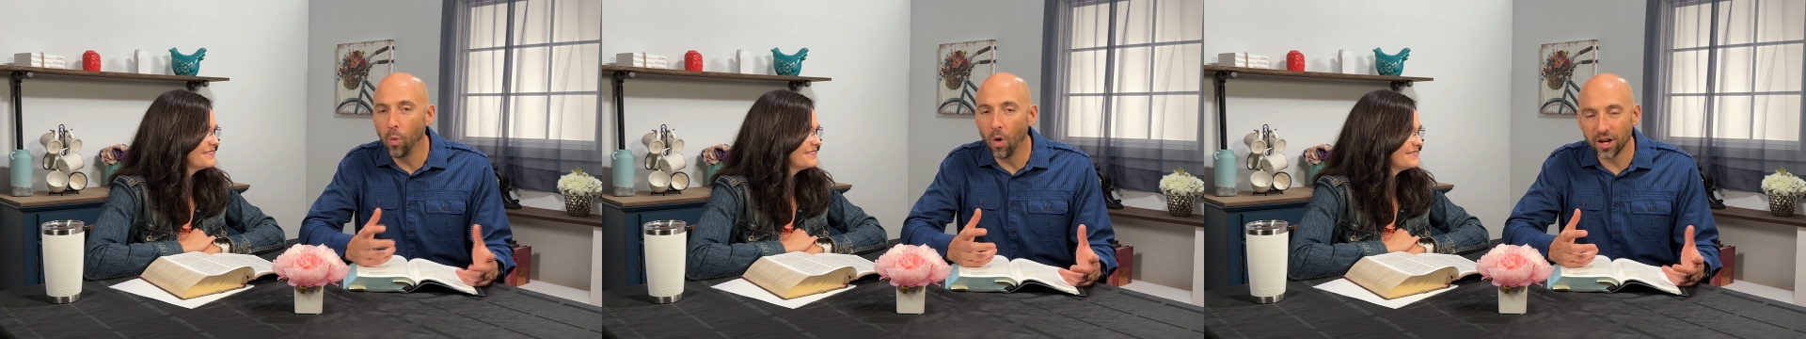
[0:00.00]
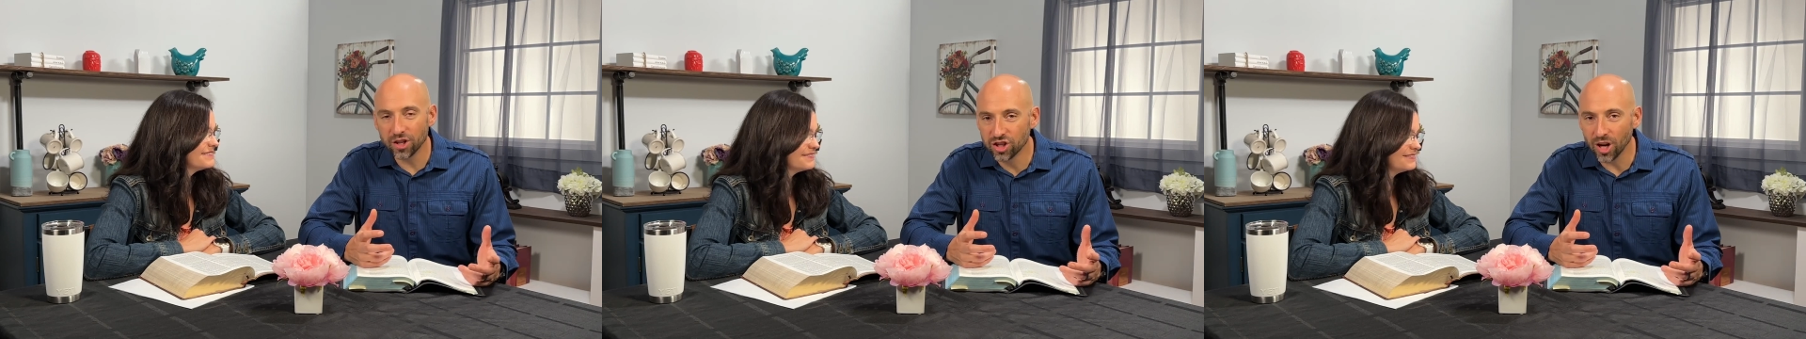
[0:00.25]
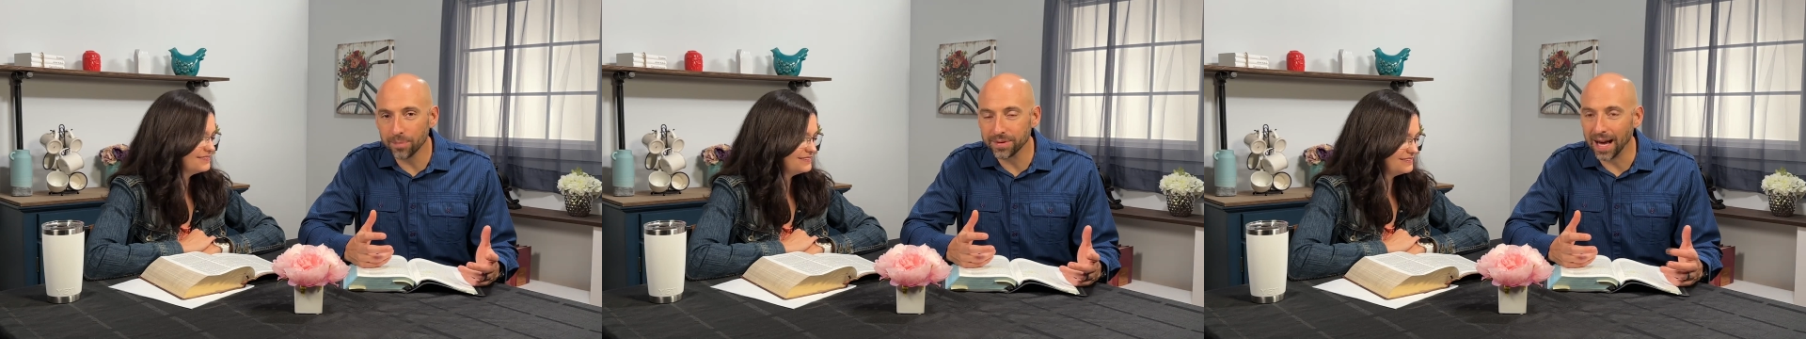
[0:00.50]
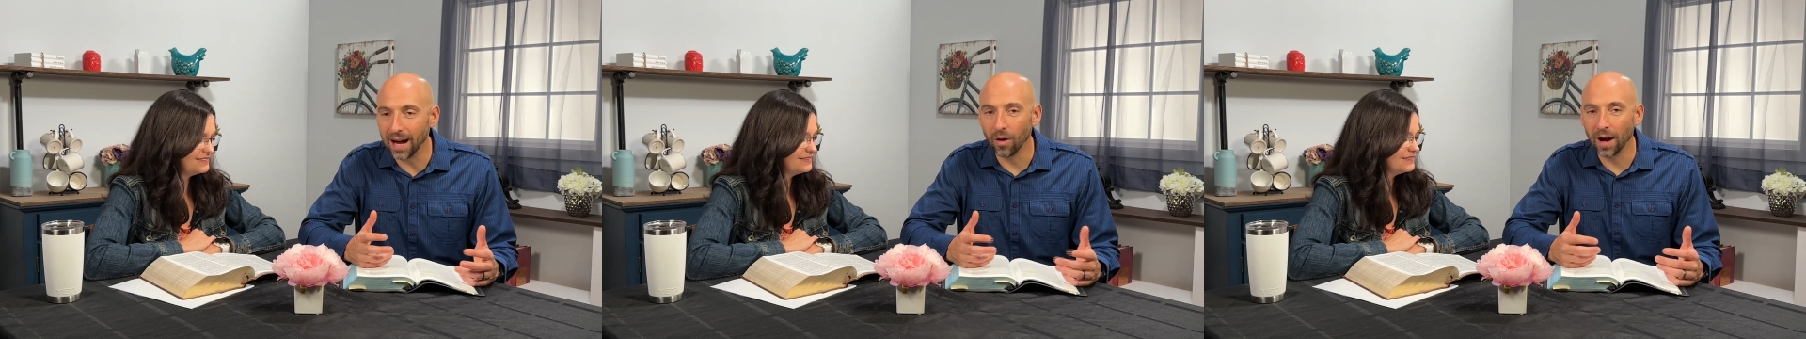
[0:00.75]
Speaker 1: what
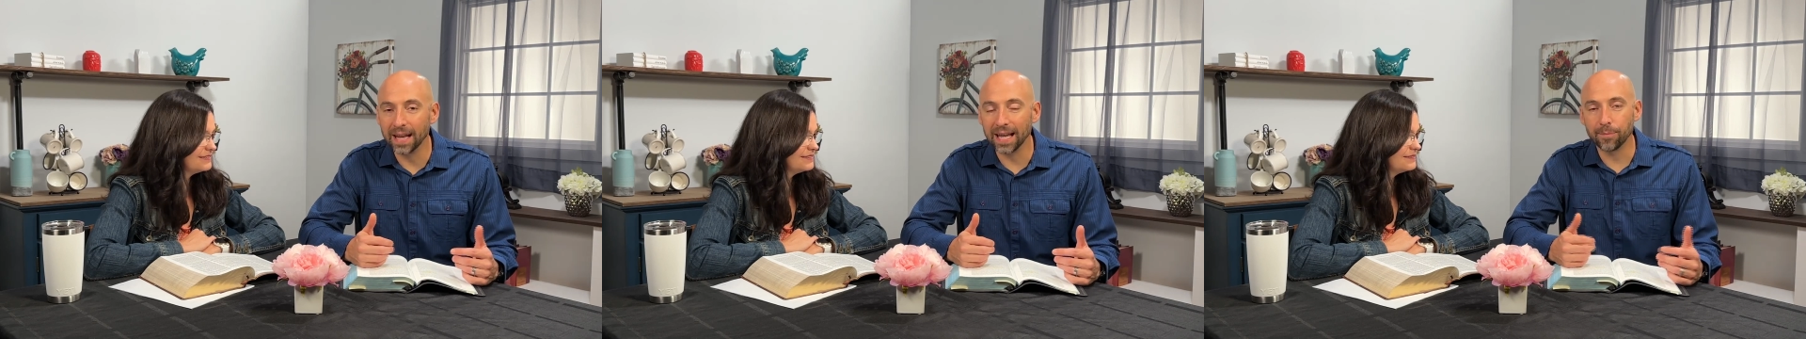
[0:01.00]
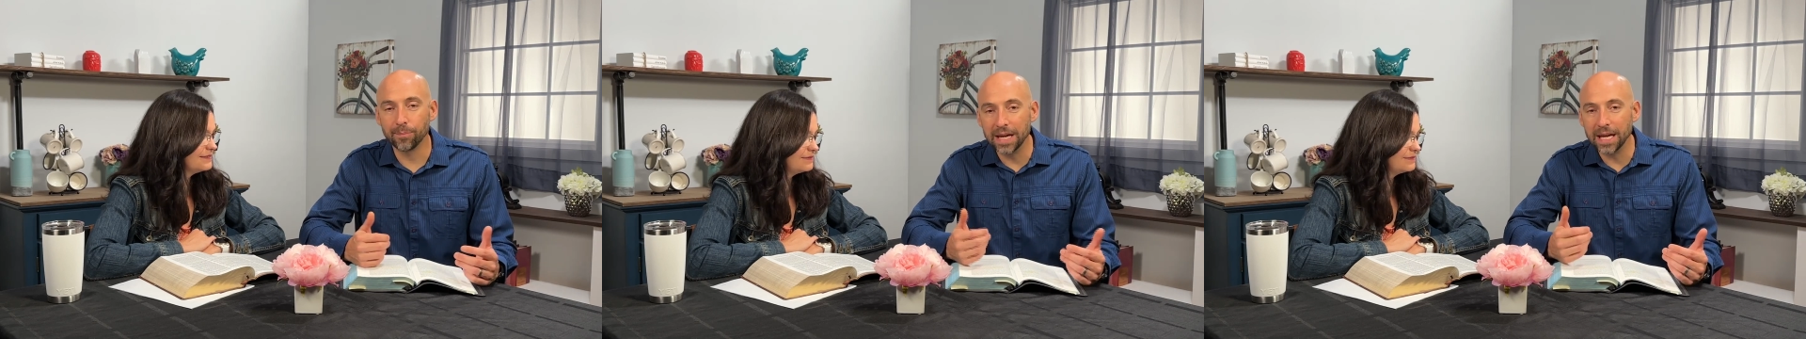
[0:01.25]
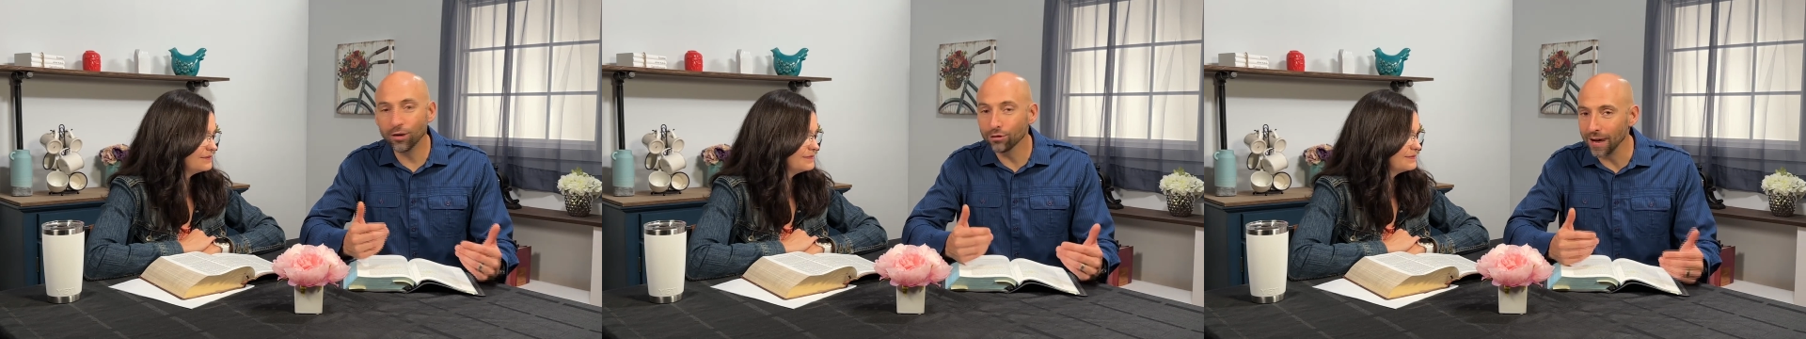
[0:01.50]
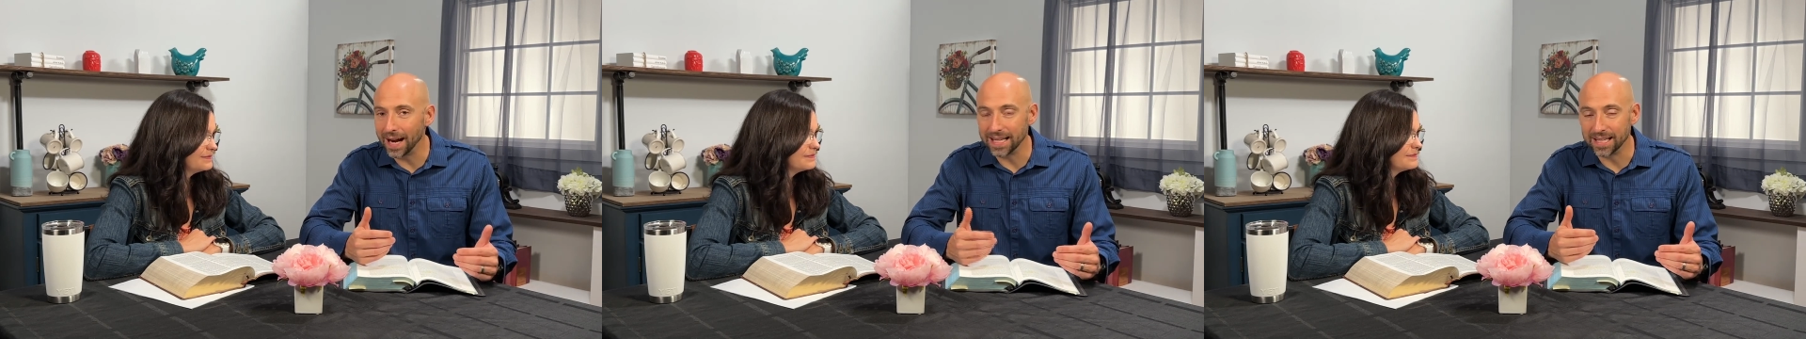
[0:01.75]
jumps out and like being
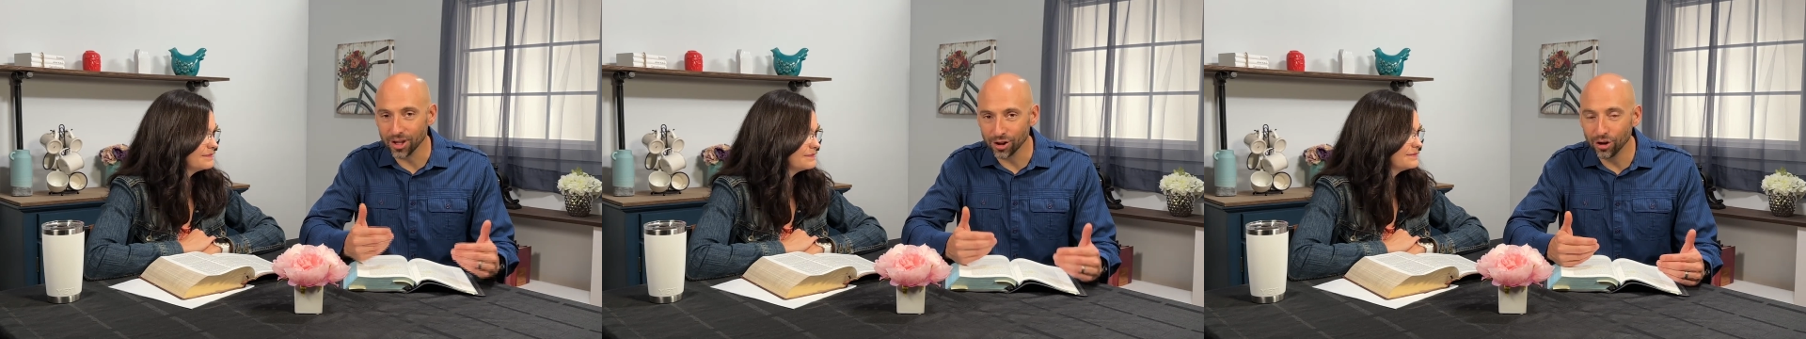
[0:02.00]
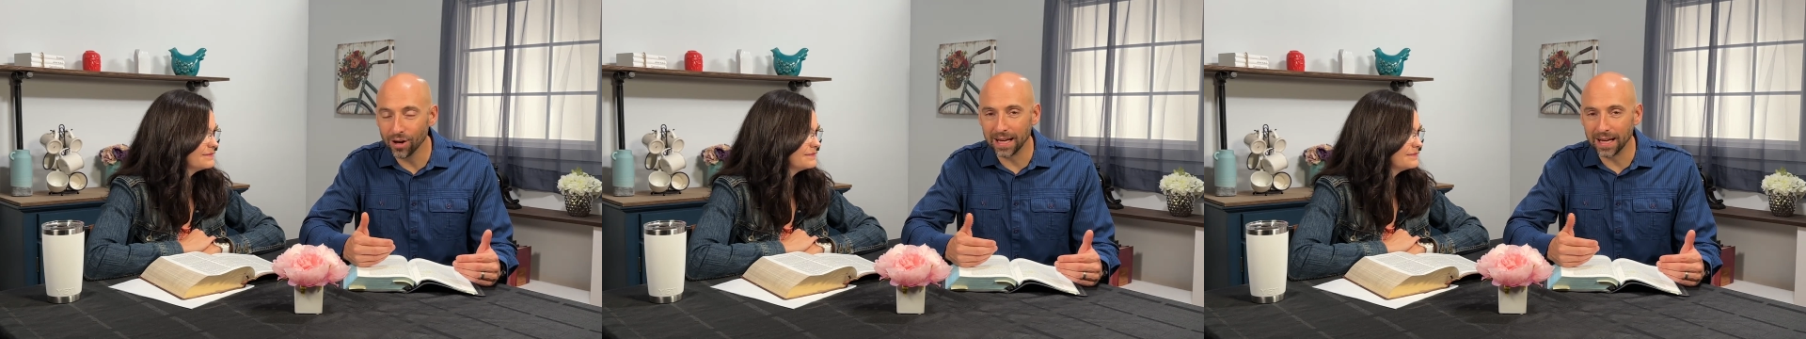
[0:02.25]
ready to look